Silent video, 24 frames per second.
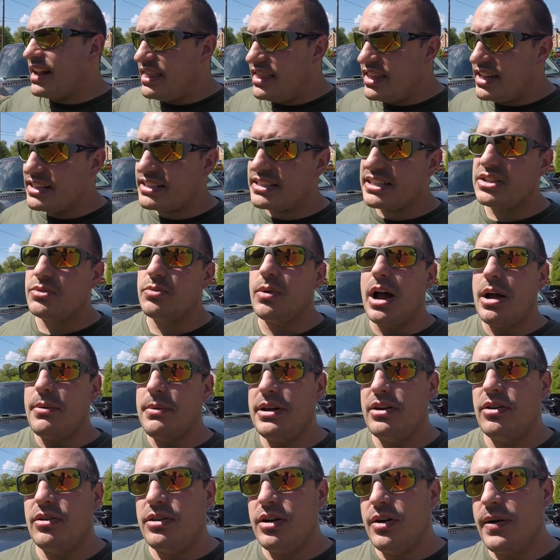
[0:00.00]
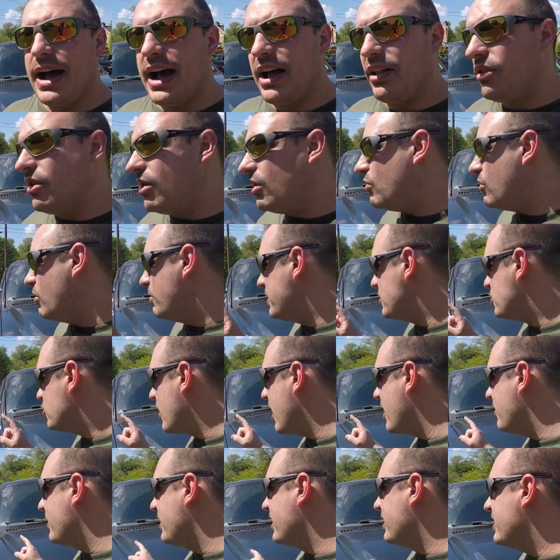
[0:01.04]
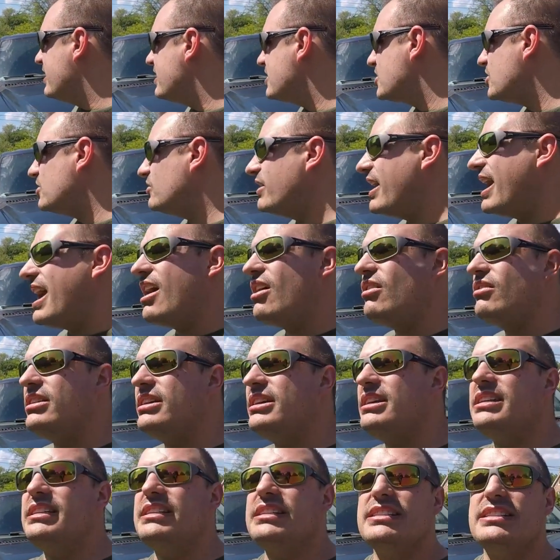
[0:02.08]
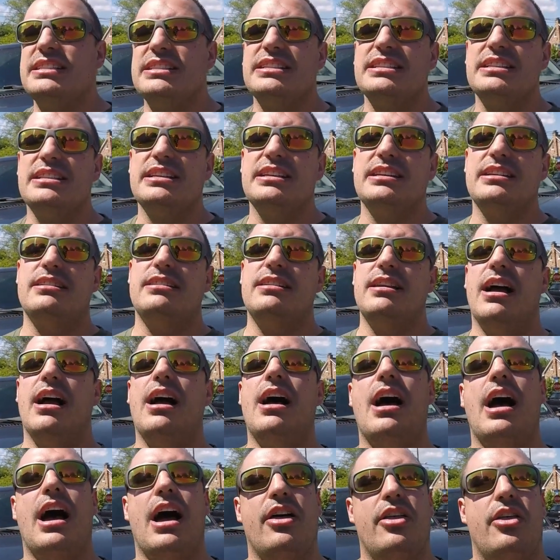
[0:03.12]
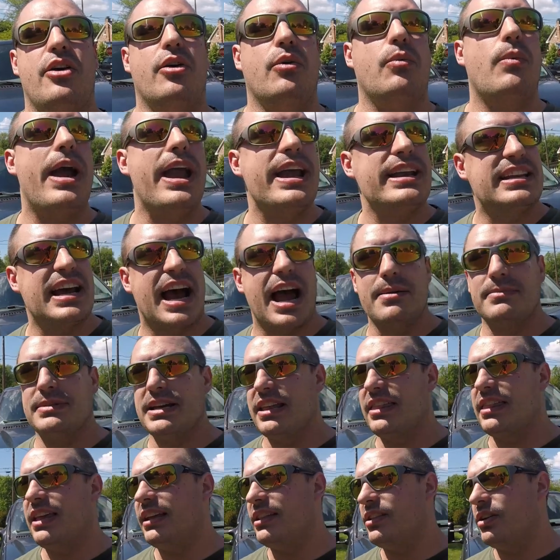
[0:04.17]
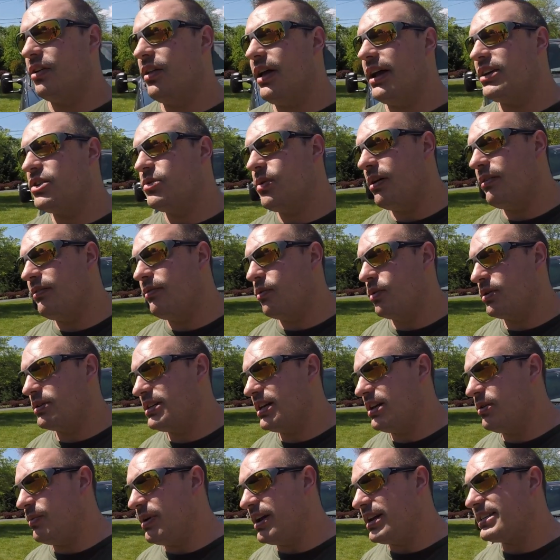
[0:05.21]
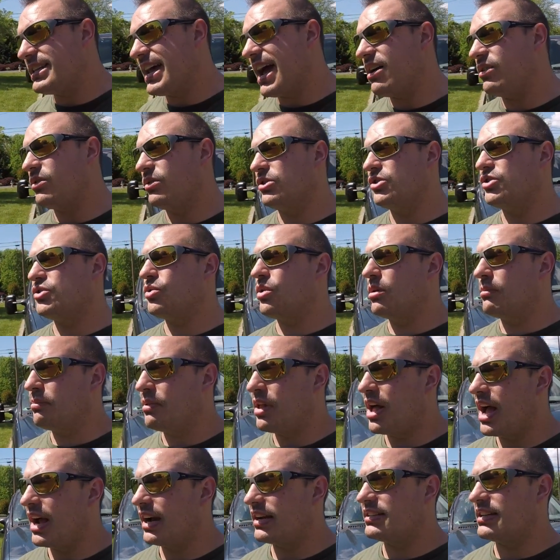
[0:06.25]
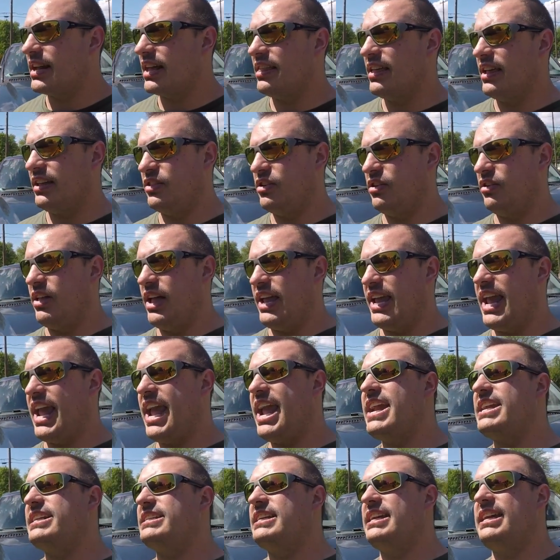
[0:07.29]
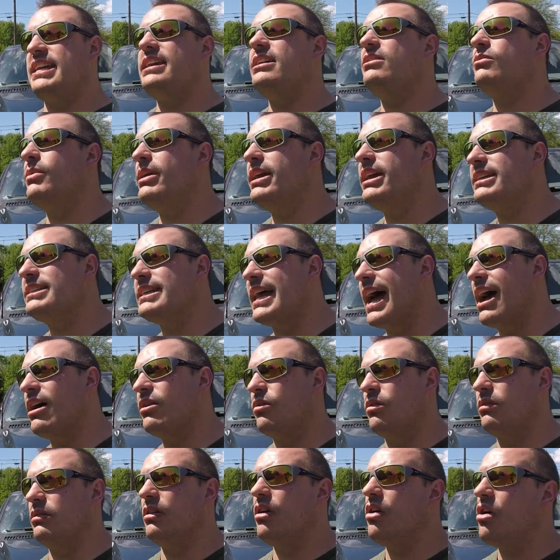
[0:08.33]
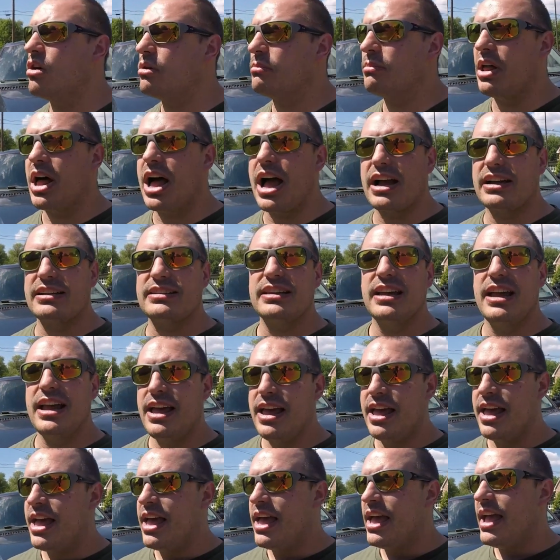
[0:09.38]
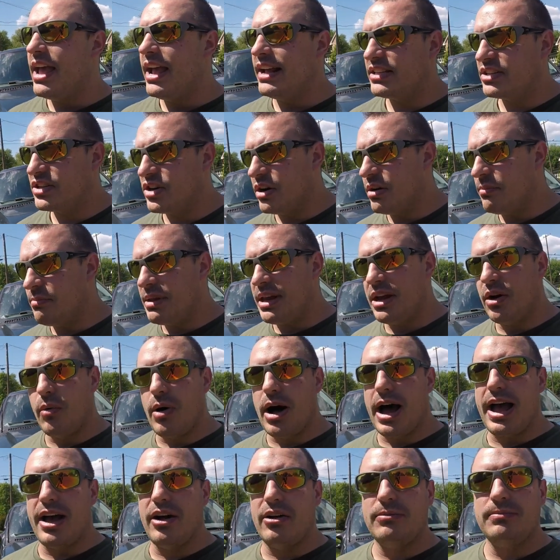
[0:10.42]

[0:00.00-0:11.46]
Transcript: this is why we don't know how long we'll be driving this around is ah, their wait times. I think they're like 12, 14 weeks out on short blocks. I think they're like 18 weeks out on long blocks. It's gonna be a while.